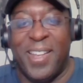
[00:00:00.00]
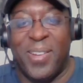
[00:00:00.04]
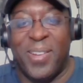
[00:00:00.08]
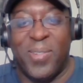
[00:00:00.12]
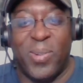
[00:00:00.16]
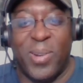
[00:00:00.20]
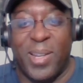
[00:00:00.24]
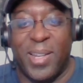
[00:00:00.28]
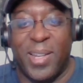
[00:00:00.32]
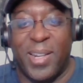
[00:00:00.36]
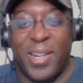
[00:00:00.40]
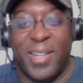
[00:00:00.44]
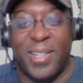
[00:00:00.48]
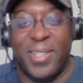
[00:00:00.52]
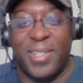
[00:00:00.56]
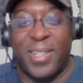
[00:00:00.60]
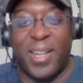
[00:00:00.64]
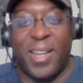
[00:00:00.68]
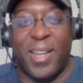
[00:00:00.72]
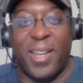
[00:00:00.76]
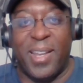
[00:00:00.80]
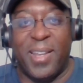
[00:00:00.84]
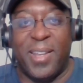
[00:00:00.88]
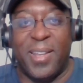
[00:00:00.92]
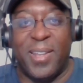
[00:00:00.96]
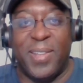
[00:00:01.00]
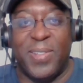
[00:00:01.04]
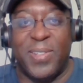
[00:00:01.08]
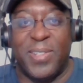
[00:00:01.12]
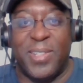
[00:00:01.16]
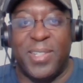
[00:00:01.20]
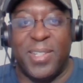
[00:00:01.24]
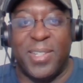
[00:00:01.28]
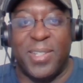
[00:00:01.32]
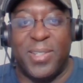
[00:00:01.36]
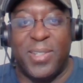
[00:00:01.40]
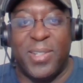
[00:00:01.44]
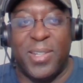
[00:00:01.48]
What can I say? He's
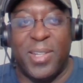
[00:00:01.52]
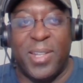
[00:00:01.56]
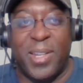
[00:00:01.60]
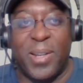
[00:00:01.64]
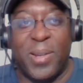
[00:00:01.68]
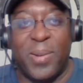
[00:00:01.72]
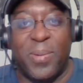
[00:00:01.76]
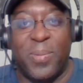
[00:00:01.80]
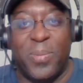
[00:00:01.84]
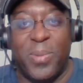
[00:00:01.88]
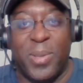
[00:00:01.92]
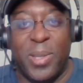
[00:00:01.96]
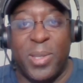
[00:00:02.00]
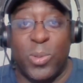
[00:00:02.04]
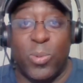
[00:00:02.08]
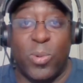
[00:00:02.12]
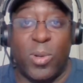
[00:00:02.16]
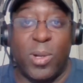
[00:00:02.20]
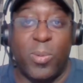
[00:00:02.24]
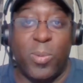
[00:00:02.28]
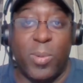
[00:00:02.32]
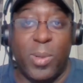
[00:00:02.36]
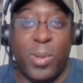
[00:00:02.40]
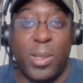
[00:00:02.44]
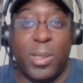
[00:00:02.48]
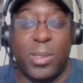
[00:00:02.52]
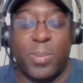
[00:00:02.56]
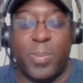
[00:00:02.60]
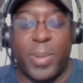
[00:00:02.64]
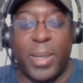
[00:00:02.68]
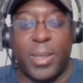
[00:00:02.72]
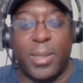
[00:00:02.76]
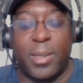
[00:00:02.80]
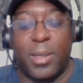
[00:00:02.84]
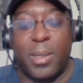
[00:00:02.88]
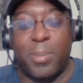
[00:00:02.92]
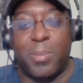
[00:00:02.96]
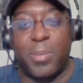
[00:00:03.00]
just, he's what we
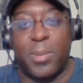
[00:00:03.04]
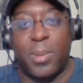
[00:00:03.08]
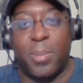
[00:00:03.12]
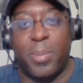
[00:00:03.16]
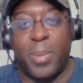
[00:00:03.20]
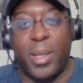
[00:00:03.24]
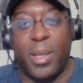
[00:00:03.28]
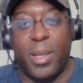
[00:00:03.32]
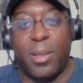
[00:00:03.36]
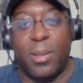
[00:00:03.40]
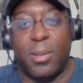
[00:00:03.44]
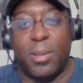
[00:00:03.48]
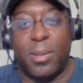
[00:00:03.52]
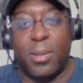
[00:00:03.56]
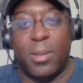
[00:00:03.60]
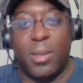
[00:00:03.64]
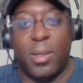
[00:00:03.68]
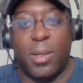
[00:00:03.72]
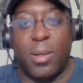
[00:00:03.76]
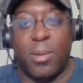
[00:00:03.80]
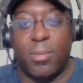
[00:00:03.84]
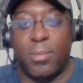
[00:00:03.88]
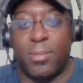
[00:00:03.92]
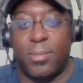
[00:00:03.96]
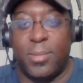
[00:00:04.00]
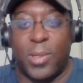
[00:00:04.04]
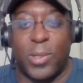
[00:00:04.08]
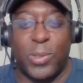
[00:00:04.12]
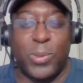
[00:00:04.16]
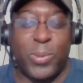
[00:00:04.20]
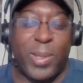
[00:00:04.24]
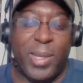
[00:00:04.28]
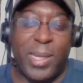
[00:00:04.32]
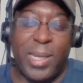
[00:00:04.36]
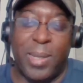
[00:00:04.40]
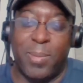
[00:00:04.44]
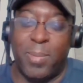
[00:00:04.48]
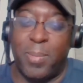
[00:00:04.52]
expected him to be. As long as
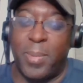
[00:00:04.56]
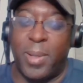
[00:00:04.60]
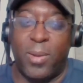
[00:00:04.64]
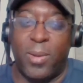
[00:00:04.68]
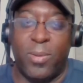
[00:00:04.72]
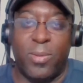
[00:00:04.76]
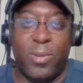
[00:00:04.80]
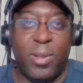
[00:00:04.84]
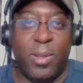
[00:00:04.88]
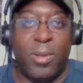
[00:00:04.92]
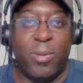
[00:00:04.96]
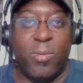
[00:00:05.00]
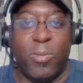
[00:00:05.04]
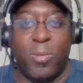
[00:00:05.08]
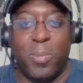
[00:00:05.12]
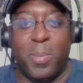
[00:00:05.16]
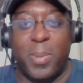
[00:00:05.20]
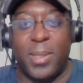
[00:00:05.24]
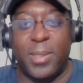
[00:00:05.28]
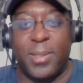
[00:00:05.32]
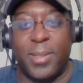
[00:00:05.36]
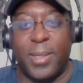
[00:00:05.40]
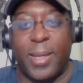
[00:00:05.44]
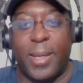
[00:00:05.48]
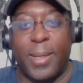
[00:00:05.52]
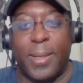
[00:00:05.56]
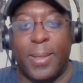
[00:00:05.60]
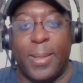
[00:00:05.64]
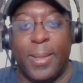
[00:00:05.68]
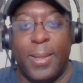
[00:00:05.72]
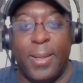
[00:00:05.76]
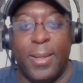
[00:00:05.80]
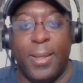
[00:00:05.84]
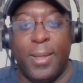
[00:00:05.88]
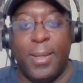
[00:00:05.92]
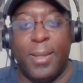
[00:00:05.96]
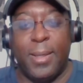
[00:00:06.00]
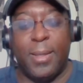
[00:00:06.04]
we keep him healthy, we'll be set.
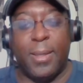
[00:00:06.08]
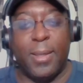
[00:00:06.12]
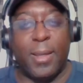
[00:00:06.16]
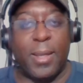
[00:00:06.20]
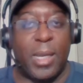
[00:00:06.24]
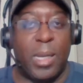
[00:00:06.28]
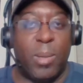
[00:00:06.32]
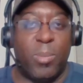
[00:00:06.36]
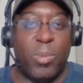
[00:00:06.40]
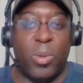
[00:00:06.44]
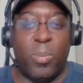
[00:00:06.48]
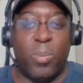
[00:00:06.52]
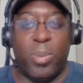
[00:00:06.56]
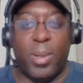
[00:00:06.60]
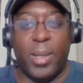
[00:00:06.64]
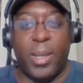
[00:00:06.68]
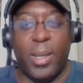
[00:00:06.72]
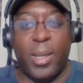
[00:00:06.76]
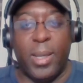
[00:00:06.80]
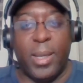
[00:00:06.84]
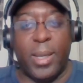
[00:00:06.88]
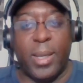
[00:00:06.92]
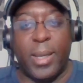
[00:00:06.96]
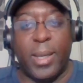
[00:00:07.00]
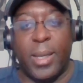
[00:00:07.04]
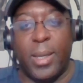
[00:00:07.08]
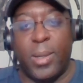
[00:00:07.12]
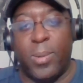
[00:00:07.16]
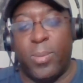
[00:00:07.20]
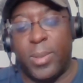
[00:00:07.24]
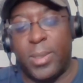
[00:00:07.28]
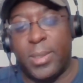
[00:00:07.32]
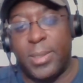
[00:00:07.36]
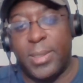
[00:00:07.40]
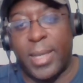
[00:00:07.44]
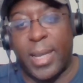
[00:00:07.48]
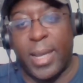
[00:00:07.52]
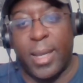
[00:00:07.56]
The combo play he had
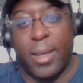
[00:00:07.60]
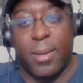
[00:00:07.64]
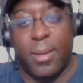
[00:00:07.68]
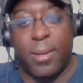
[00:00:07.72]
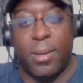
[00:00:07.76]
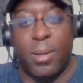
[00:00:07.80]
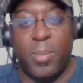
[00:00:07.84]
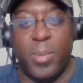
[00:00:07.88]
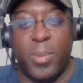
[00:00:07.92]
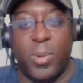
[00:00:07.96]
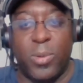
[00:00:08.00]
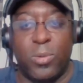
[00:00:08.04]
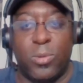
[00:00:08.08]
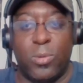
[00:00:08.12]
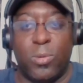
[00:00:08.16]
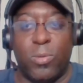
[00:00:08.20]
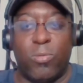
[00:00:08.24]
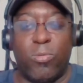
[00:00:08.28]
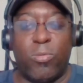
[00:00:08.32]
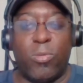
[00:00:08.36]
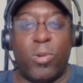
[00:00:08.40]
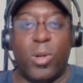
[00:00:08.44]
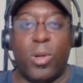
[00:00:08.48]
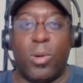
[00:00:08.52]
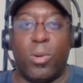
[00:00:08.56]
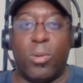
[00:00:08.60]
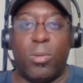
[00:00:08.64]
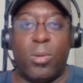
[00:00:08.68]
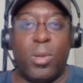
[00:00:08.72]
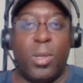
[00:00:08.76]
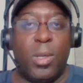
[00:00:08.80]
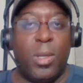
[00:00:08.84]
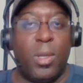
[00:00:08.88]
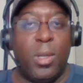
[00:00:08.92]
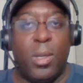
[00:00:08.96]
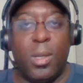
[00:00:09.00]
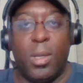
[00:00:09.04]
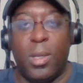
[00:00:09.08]
with Saka and Emile Smith-Rowe,
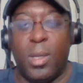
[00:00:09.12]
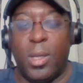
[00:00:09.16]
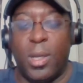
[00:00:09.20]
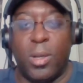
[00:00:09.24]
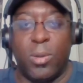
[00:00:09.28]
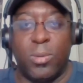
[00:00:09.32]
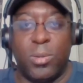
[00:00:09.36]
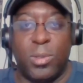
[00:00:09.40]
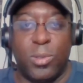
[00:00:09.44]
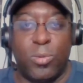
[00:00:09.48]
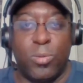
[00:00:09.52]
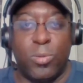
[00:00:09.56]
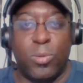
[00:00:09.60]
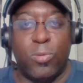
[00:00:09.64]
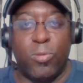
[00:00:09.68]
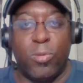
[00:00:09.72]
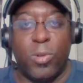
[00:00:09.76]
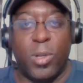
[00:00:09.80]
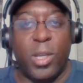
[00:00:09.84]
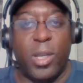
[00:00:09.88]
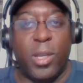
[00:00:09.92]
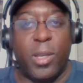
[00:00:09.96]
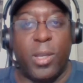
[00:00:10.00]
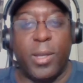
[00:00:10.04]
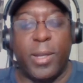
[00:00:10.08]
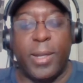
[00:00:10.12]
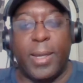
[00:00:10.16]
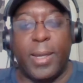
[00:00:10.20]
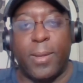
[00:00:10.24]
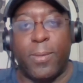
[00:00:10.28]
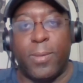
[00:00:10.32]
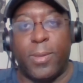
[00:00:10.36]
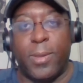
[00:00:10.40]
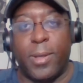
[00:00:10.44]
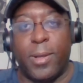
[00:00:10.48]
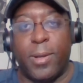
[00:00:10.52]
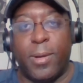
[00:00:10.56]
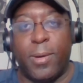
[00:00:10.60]
just was really good out
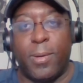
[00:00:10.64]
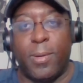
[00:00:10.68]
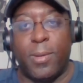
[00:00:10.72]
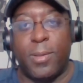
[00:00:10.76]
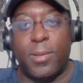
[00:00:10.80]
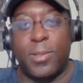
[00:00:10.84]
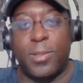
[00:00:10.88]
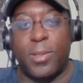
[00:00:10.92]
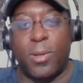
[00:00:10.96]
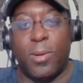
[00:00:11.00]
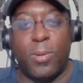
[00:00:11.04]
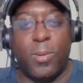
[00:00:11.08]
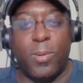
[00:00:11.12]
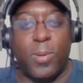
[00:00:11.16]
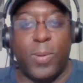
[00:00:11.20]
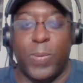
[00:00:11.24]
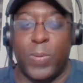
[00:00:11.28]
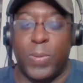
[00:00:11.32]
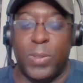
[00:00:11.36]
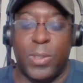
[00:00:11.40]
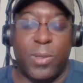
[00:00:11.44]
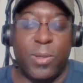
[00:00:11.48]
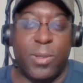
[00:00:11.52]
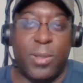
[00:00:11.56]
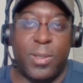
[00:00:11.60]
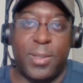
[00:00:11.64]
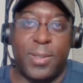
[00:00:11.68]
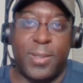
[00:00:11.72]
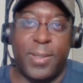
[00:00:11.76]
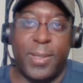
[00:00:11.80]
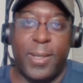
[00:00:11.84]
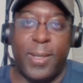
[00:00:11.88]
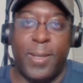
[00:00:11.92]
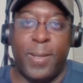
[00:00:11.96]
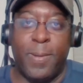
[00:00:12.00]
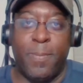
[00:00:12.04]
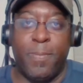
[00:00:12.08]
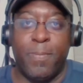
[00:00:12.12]
there. So it was good to
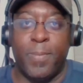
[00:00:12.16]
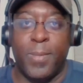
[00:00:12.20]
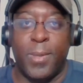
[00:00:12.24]
see.